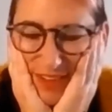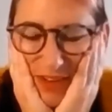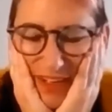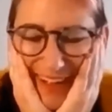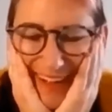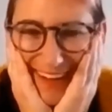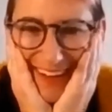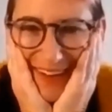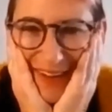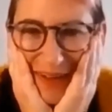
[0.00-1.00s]
Okay.
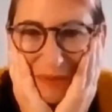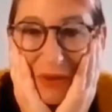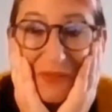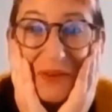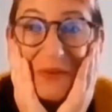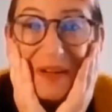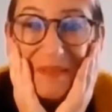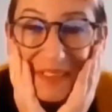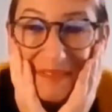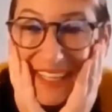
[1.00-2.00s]
I'm overwhelming
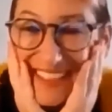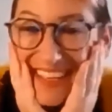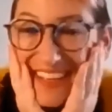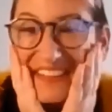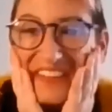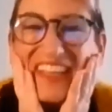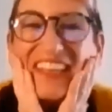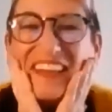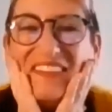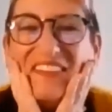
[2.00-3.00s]
myself with
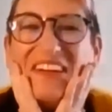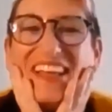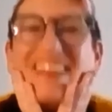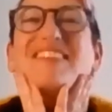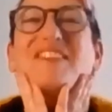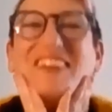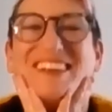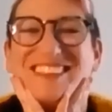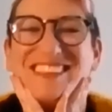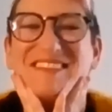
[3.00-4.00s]
words in
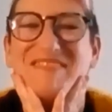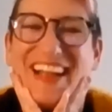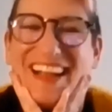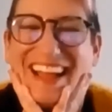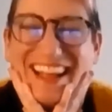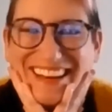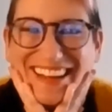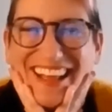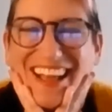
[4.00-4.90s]
my head.